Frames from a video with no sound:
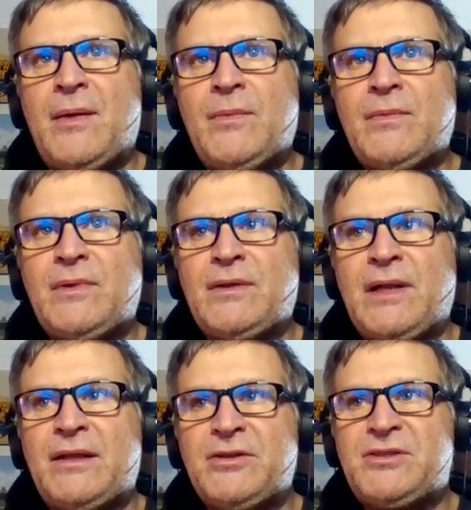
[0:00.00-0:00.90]
Um,
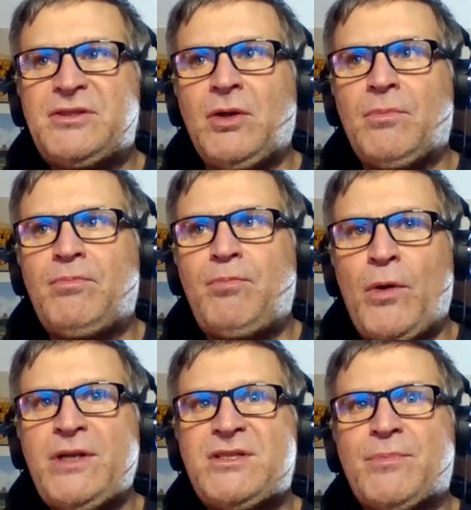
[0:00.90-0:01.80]
like there's still
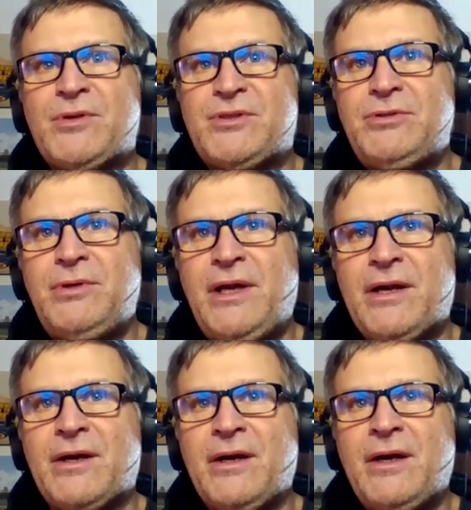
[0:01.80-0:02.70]
points to pursue
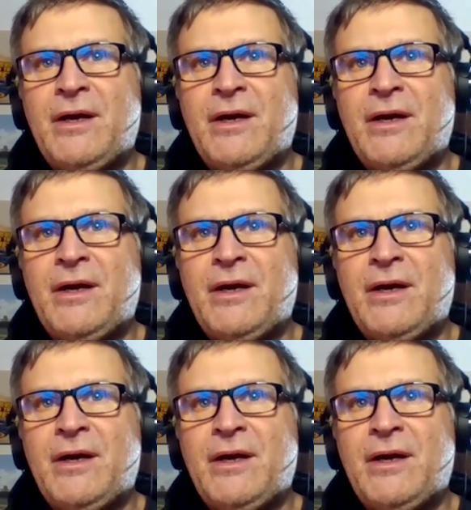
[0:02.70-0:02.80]
here.